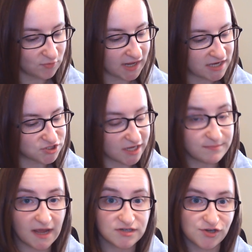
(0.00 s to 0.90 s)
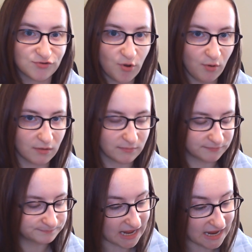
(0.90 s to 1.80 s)
you and Angie head back to your
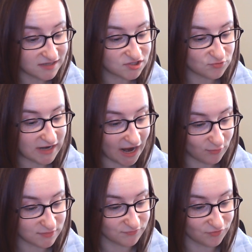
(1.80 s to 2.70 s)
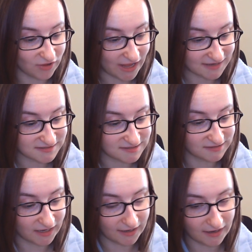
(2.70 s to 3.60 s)
dorm. I had 8 straight hours of class
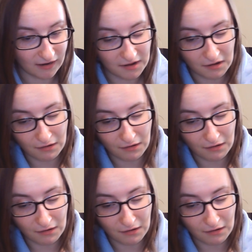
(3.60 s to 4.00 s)
today.